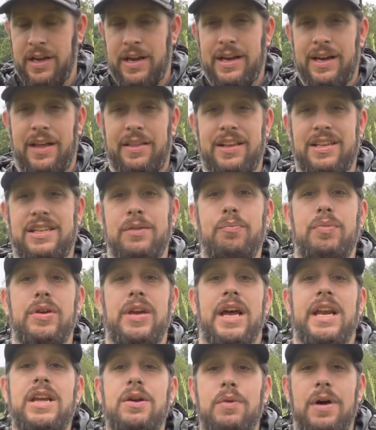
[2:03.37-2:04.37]
Now this can be
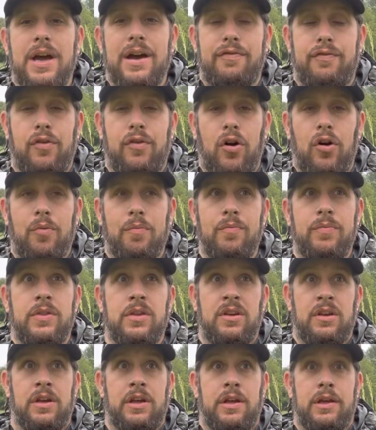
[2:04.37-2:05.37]
anywhere from
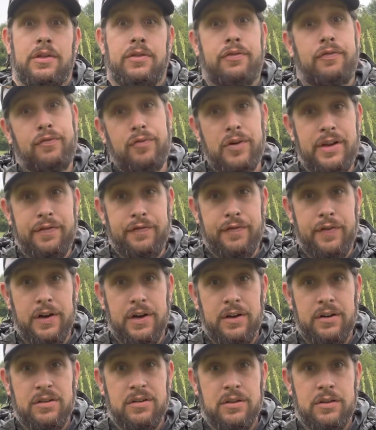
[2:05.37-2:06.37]
3 foot,
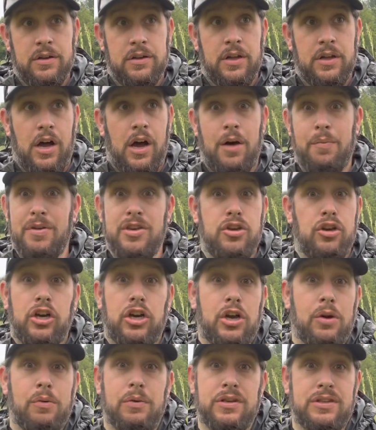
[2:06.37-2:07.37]
I mean you
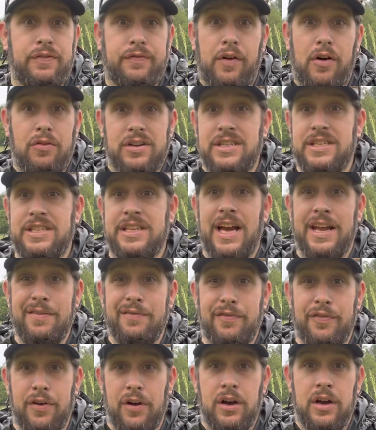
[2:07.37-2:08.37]
could go as far as 10
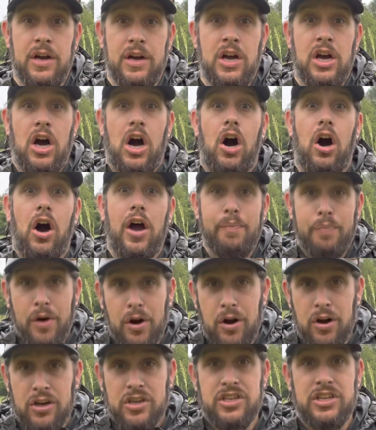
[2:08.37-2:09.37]
foot. I
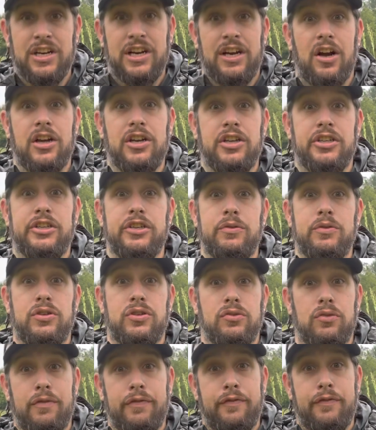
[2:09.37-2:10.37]
personally like to use
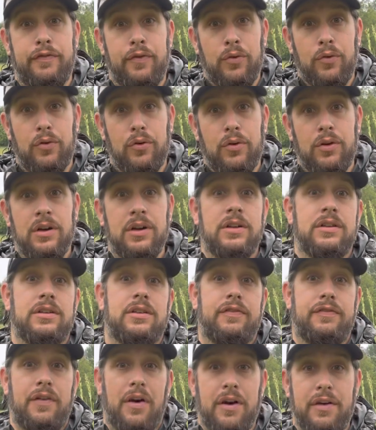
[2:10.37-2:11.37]
sort of 4 to
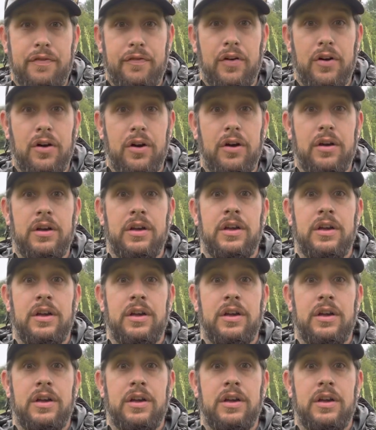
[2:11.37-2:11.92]
5 foot.